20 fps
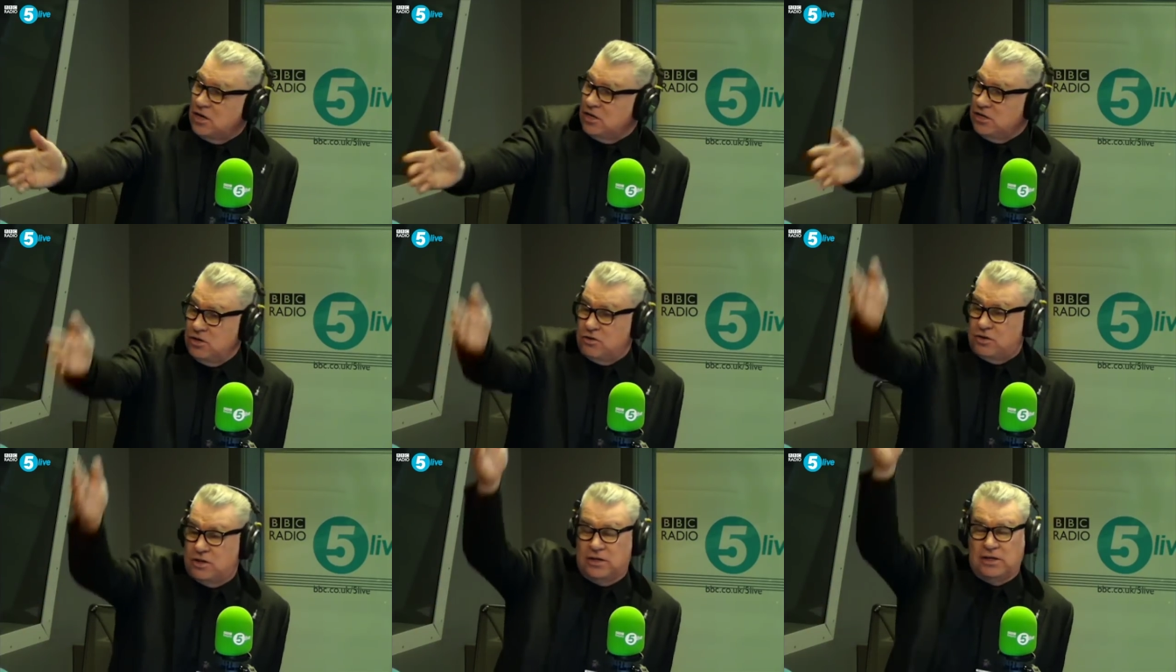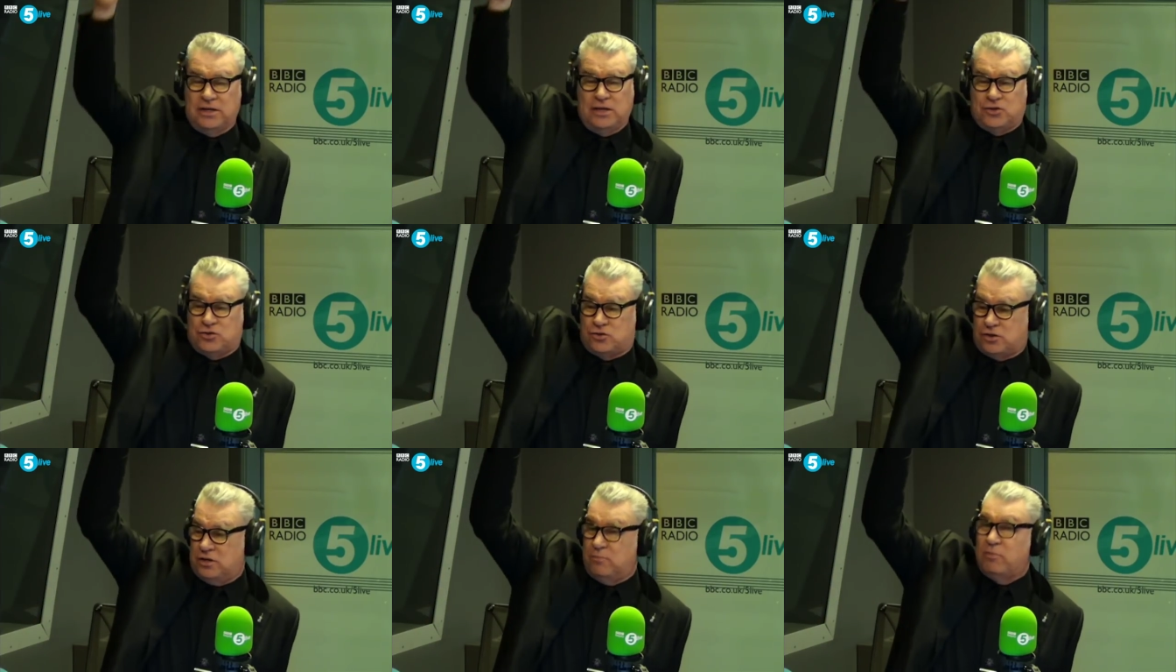You can
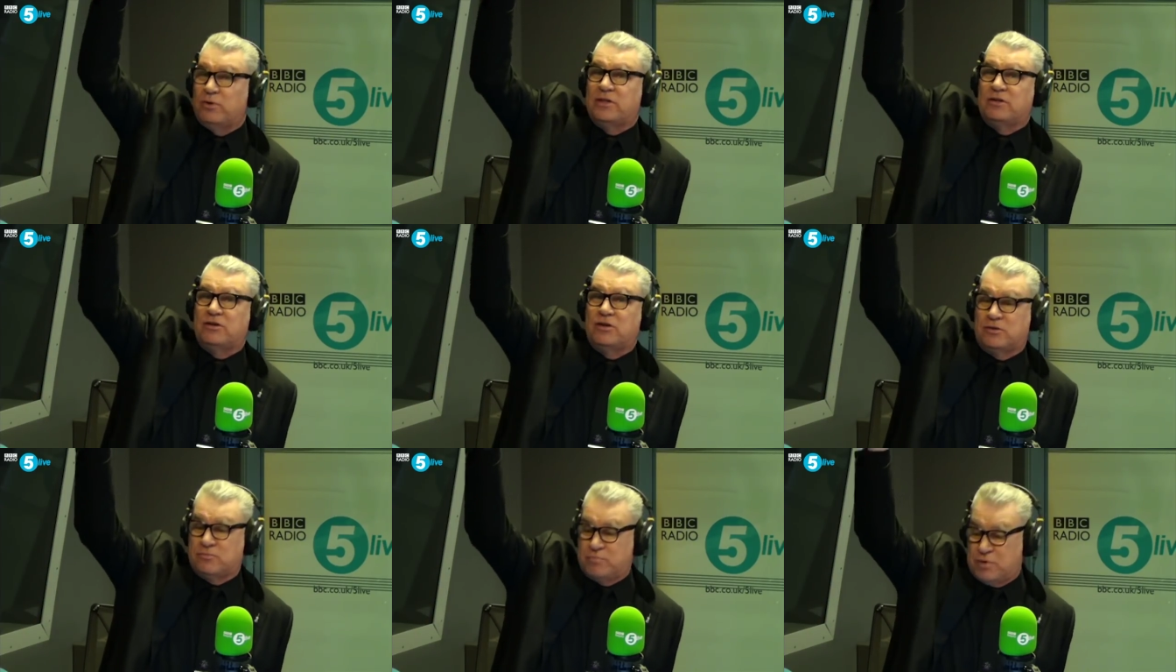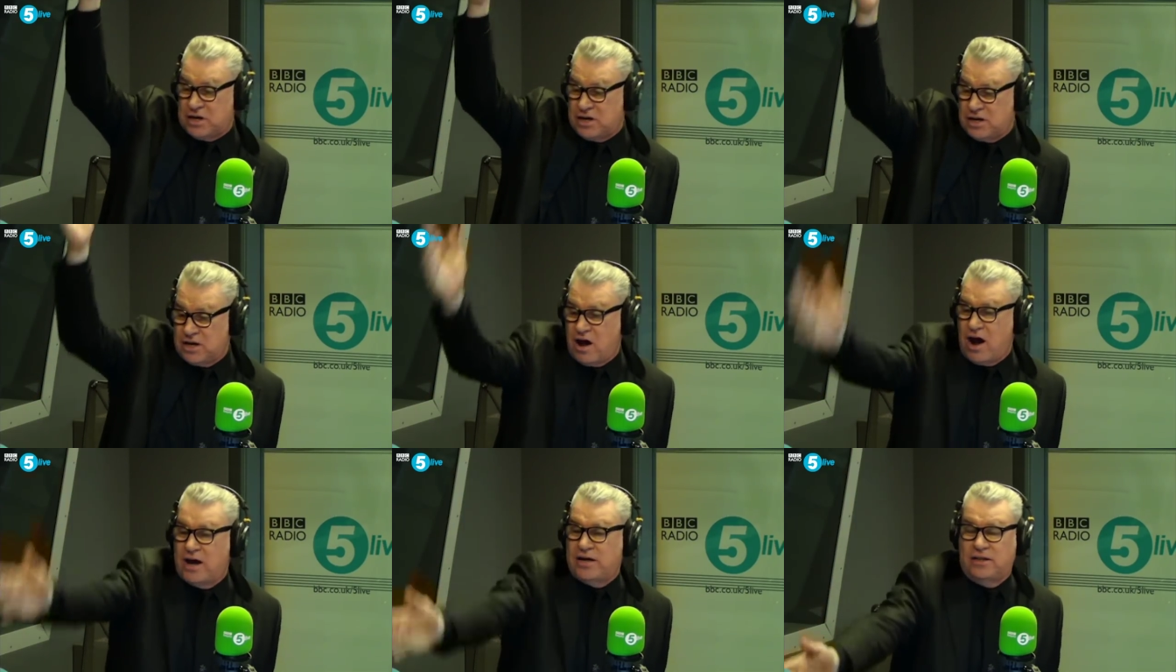literally, with you'd put a
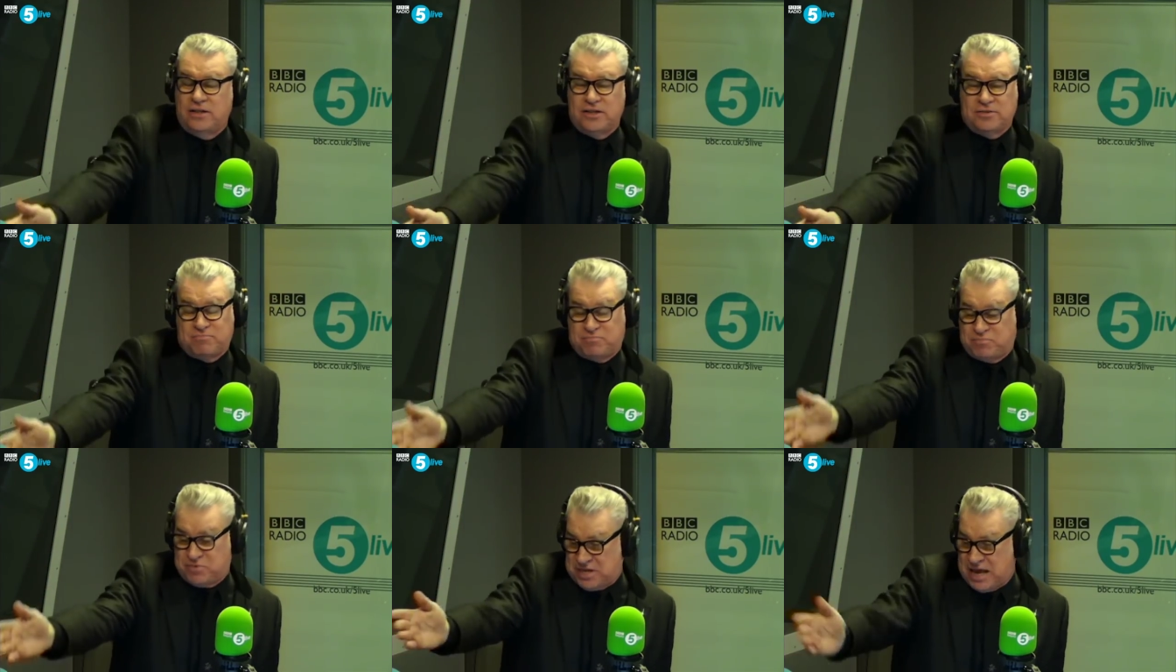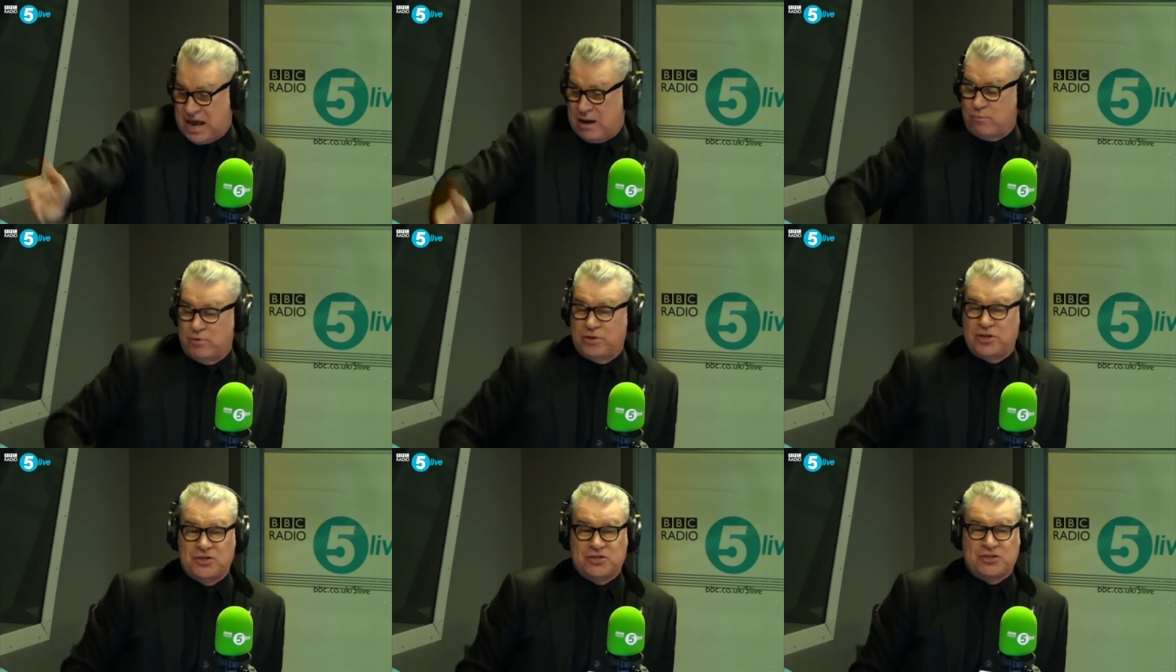line in the sand
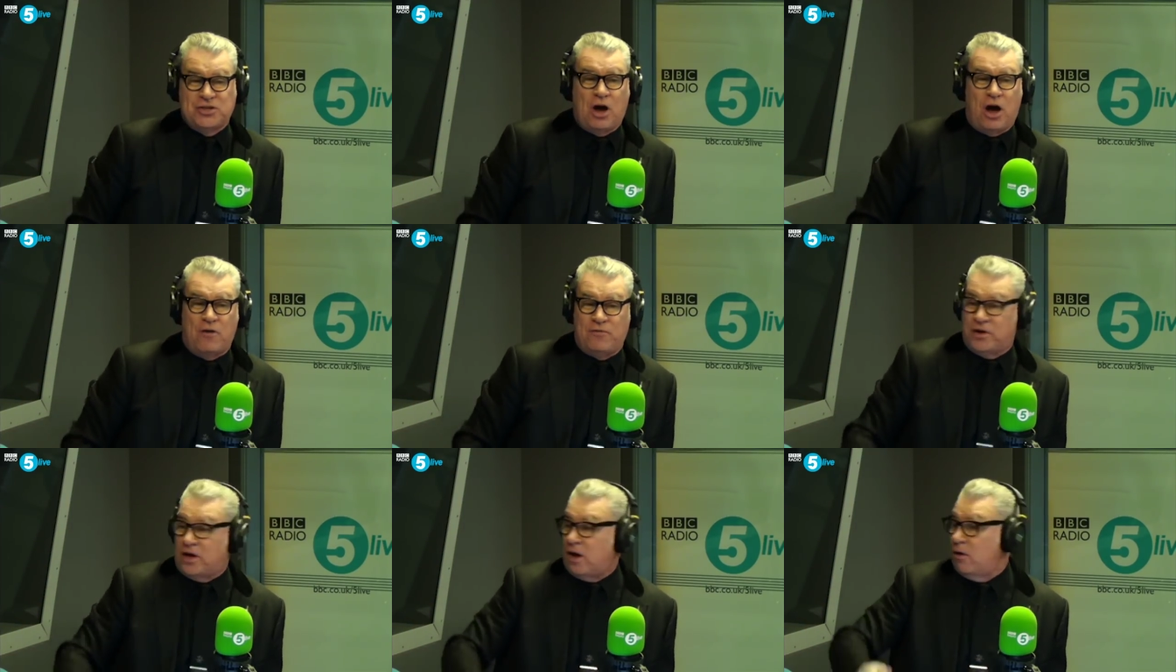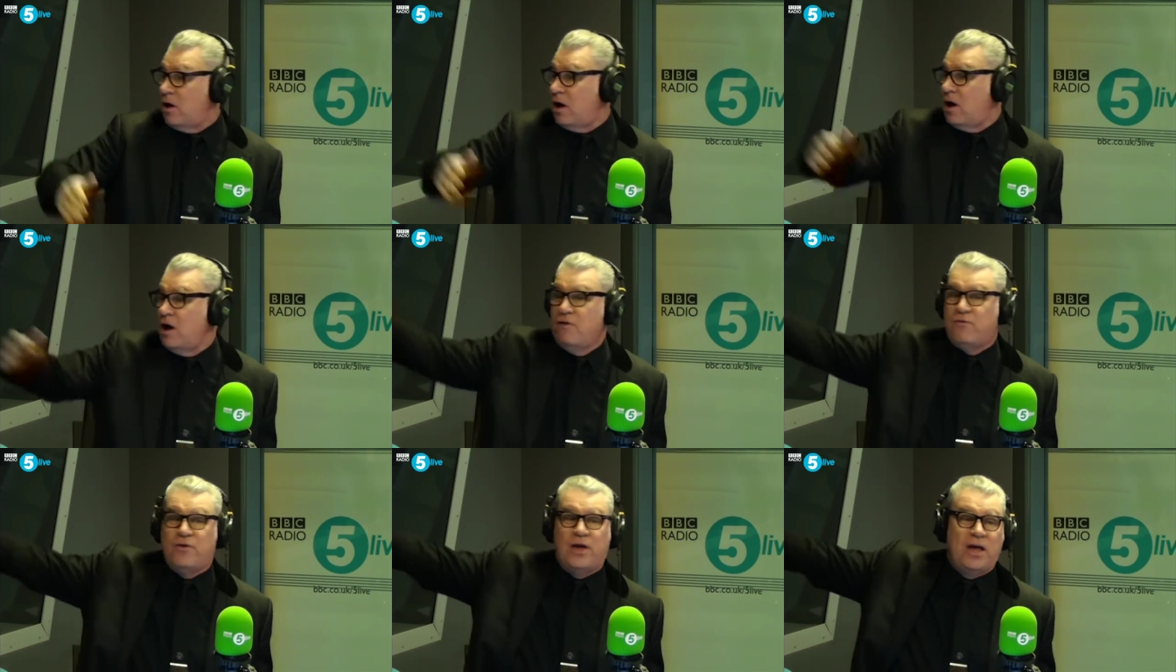with the staff and go
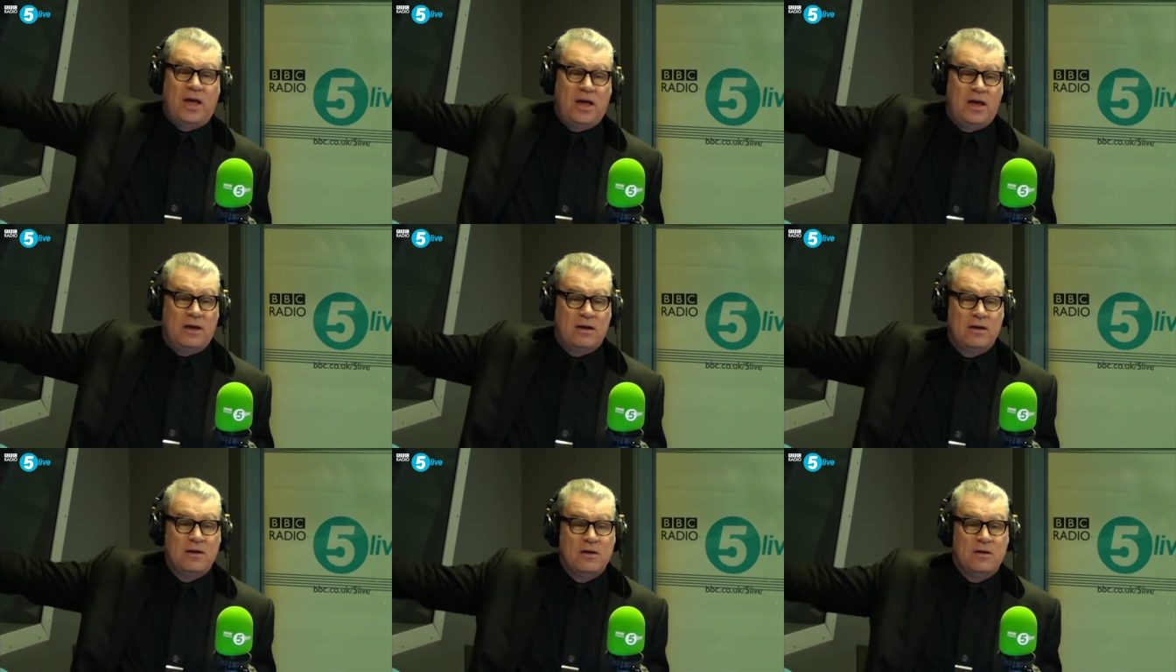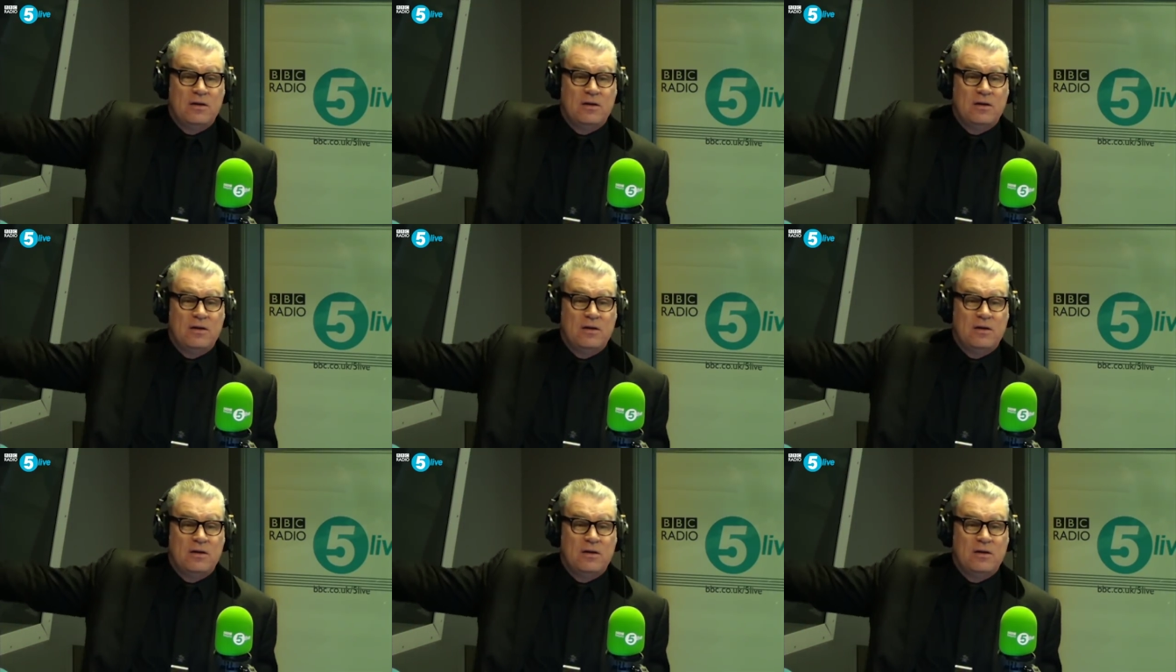over here,